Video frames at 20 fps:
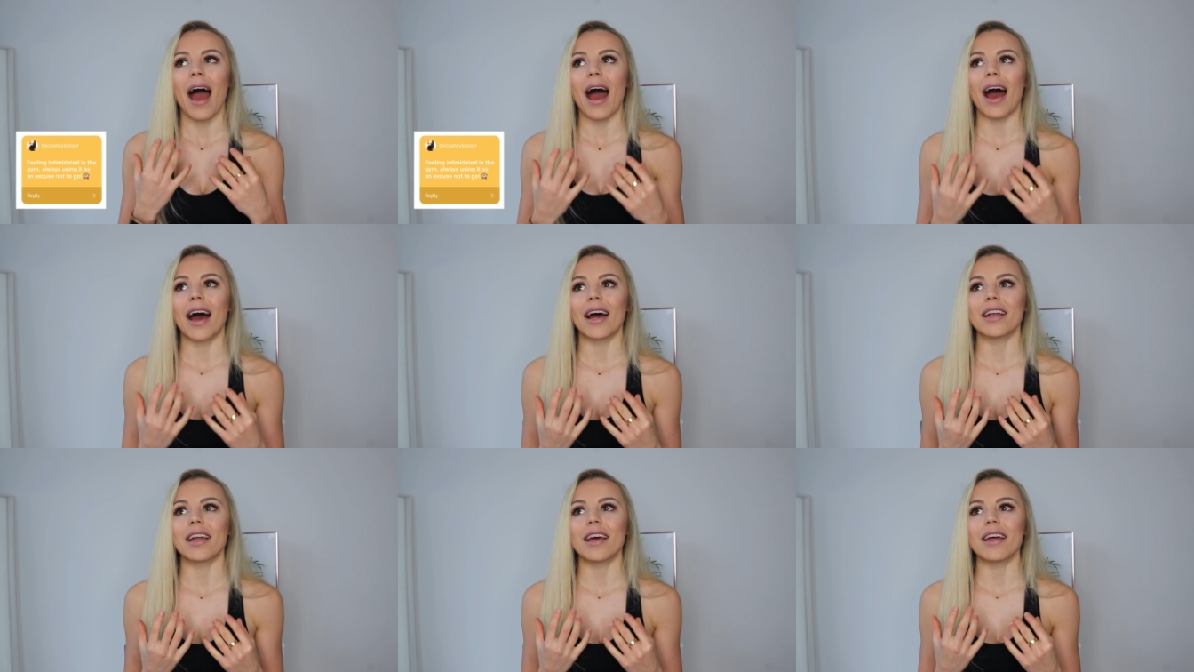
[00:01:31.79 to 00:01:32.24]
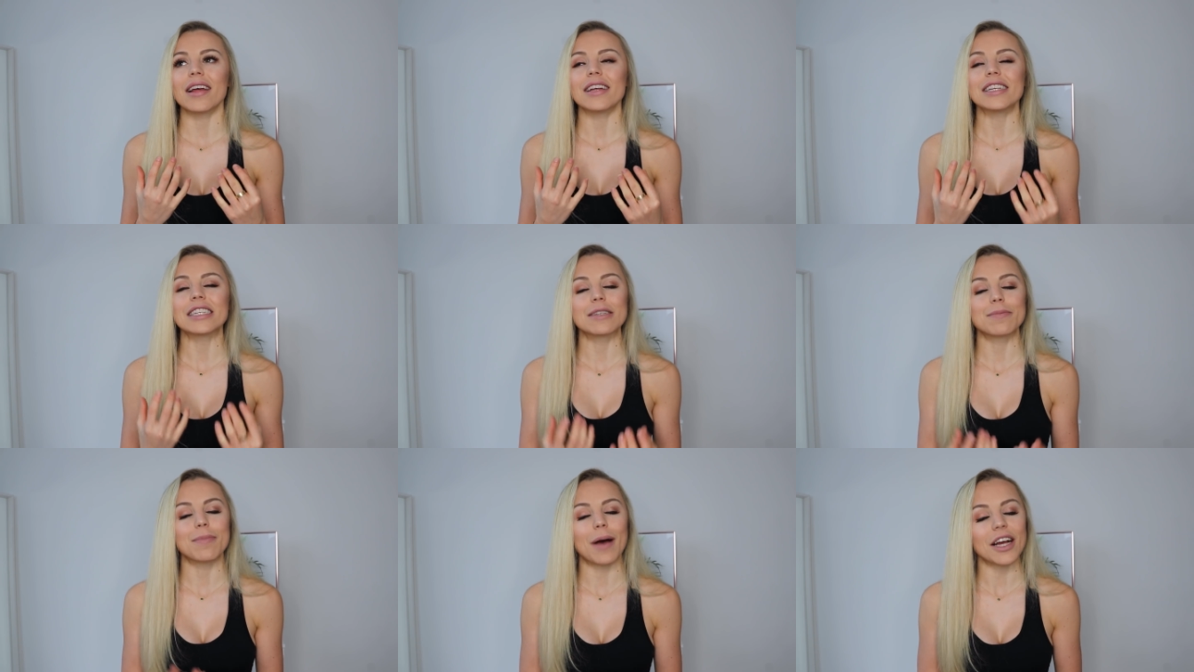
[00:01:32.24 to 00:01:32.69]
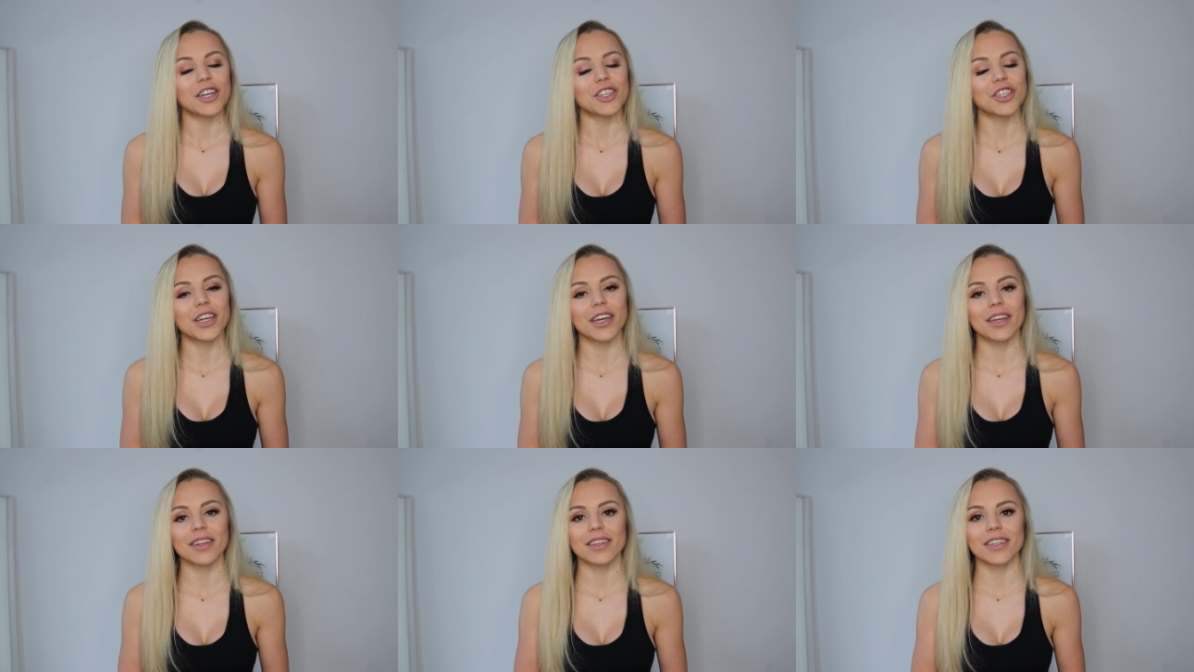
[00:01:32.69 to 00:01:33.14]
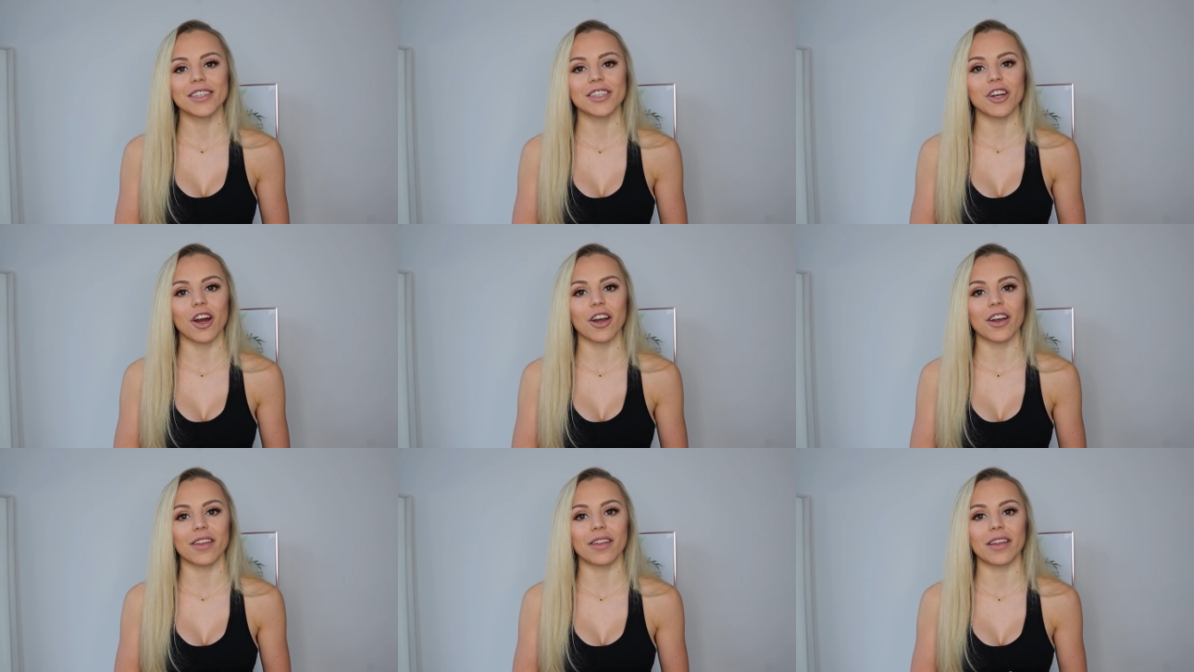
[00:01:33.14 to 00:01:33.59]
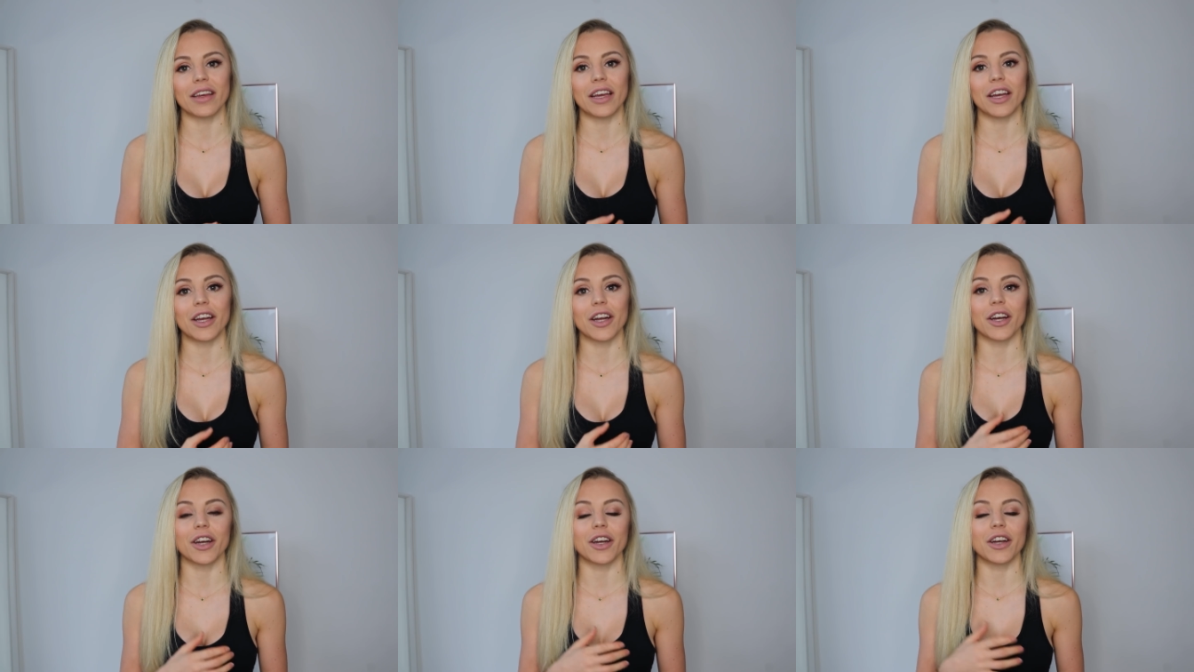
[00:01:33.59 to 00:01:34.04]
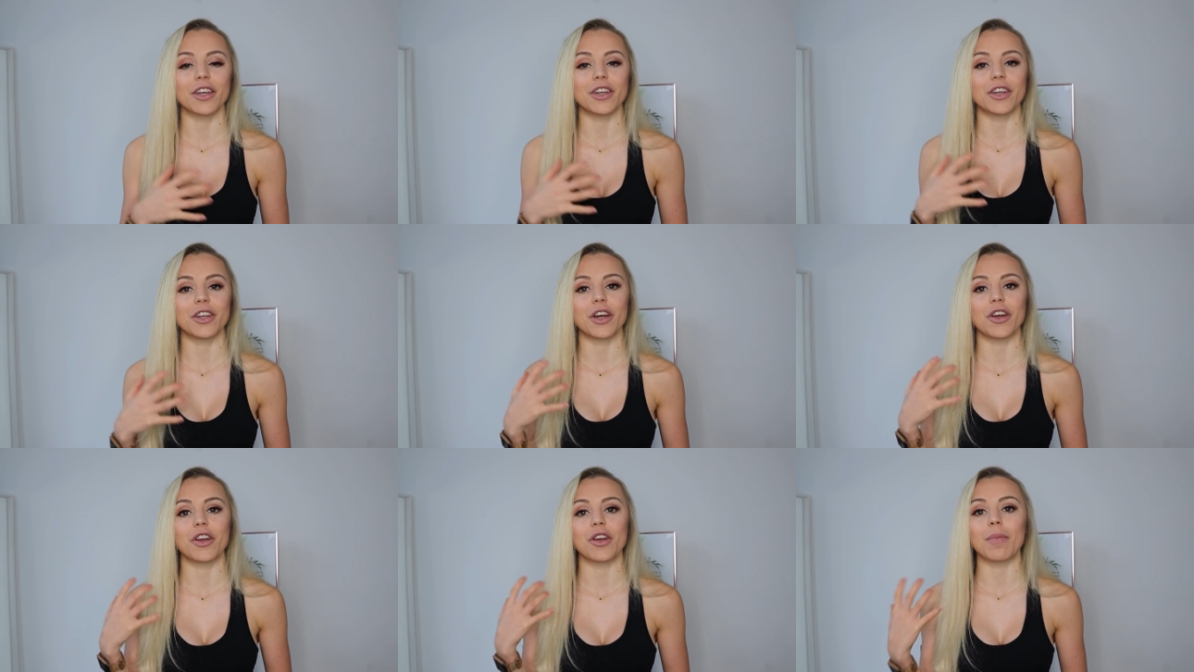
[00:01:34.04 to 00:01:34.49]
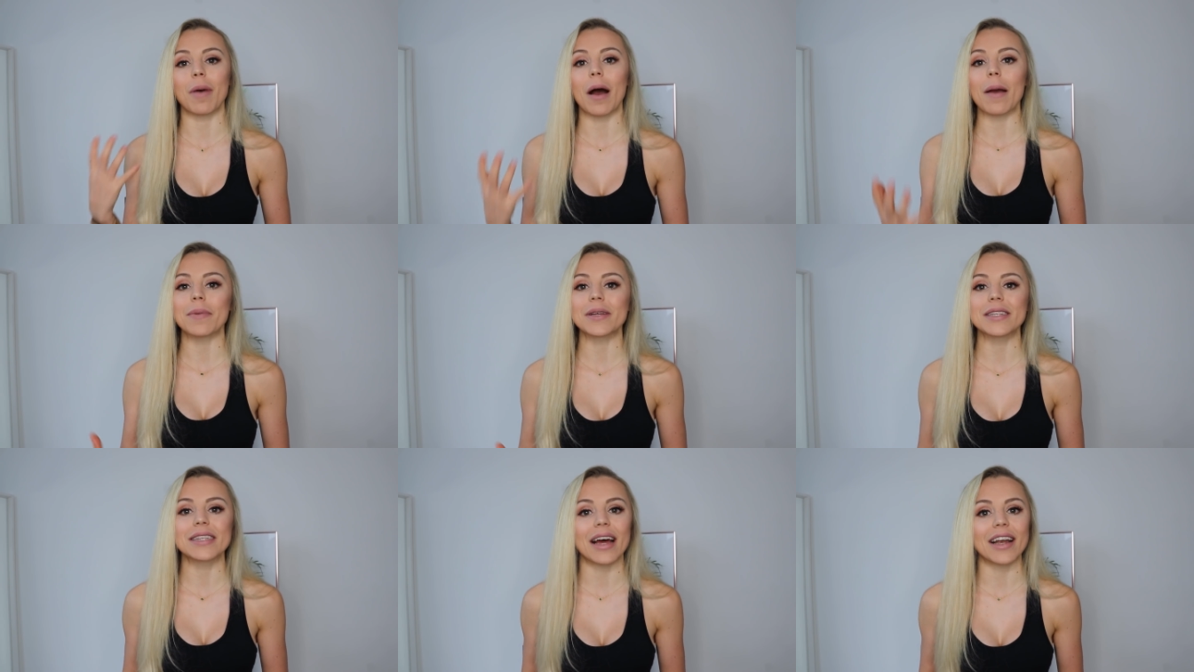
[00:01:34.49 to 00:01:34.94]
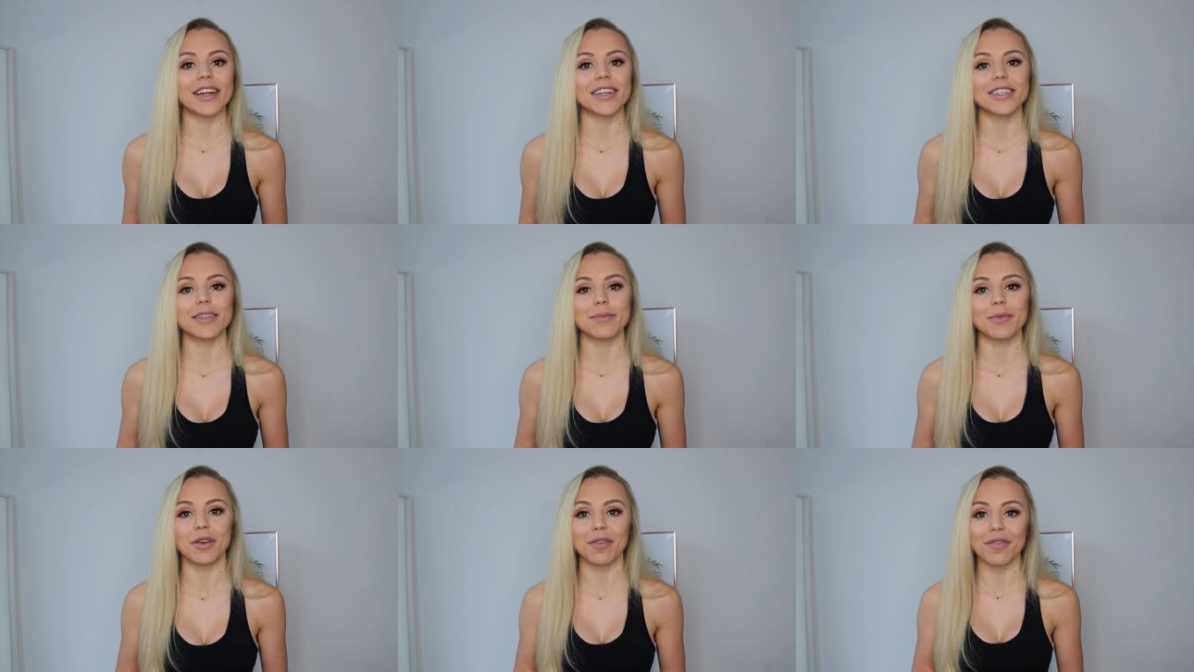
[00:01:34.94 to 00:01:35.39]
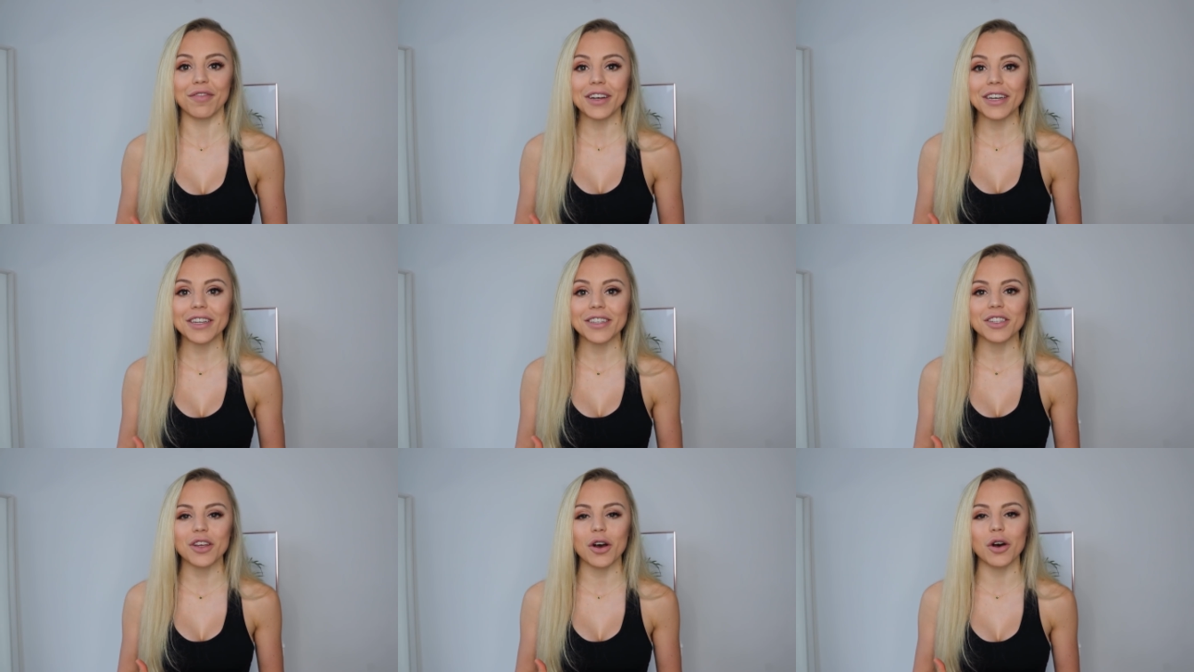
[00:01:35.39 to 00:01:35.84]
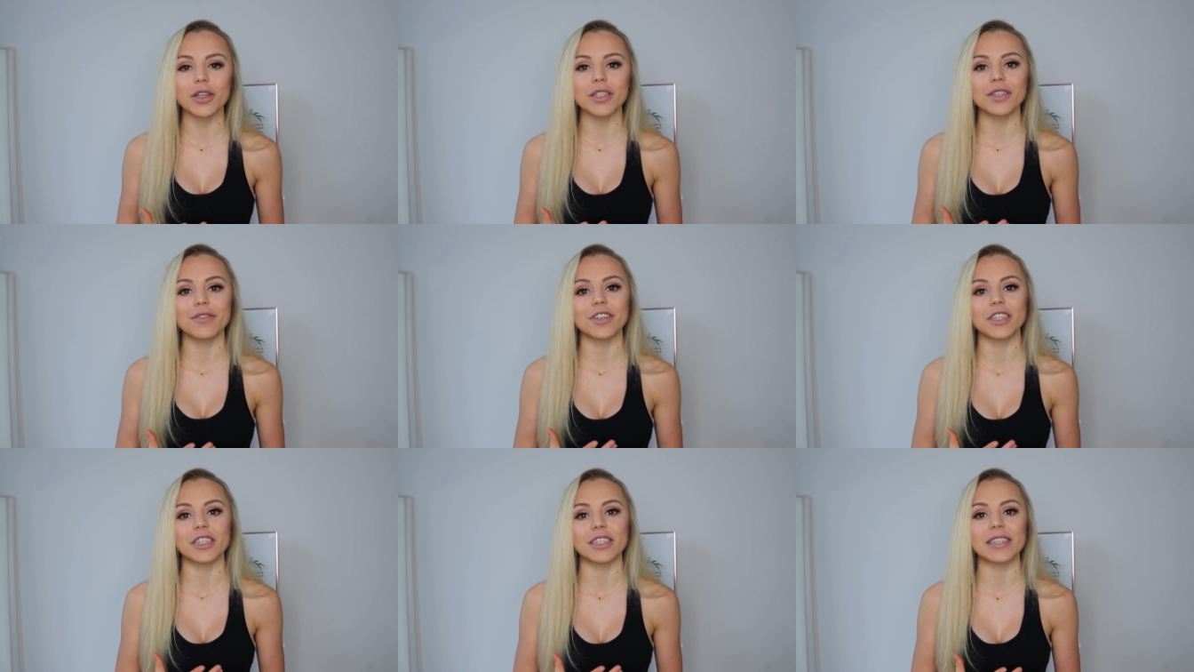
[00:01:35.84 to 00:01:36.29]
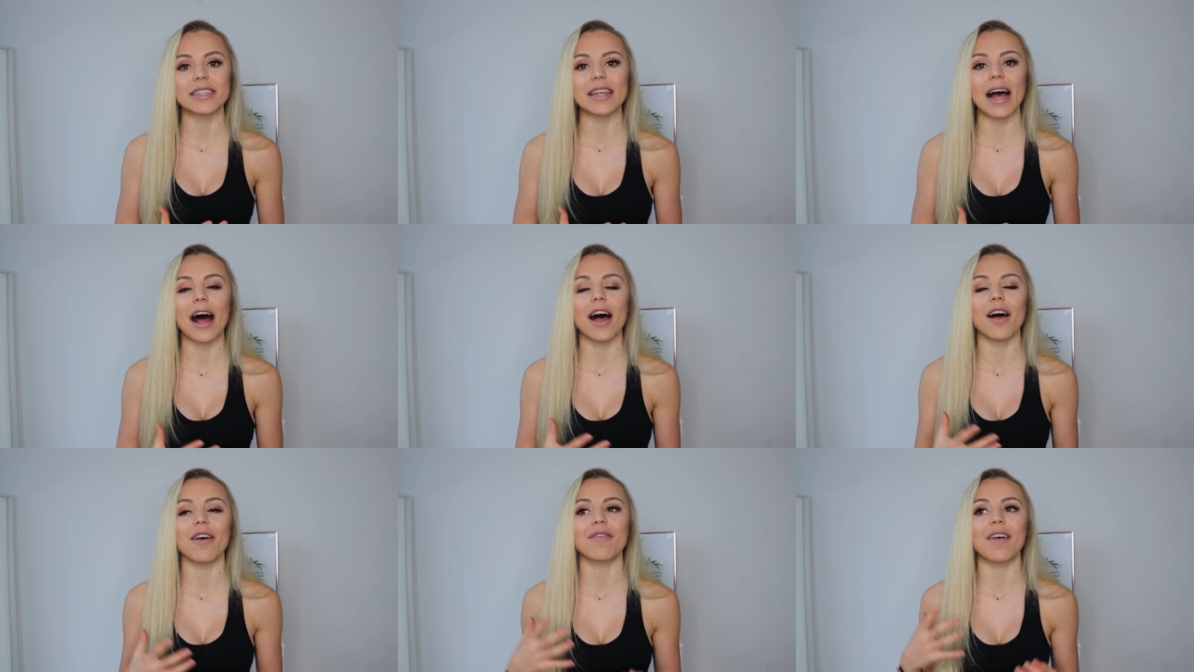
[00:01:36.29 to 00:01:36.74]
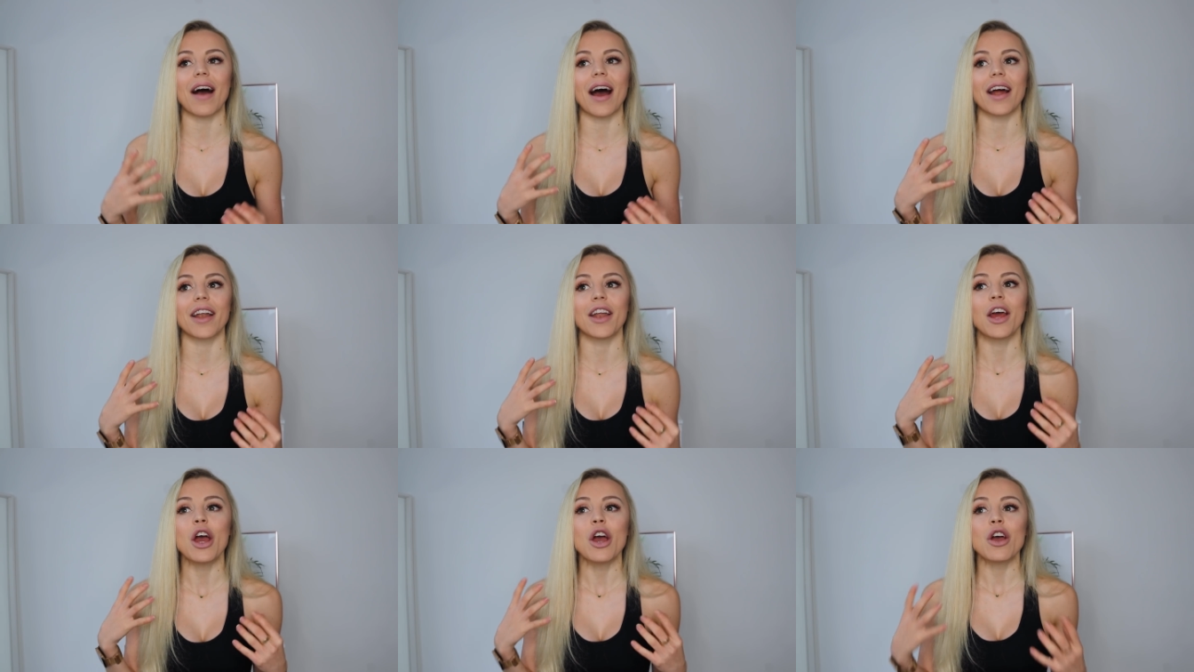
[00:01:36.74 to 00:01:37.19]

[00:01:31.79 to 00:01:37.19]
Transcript: and especially at the start of the year, you know, you might be setting some new fitness goals for yourself, and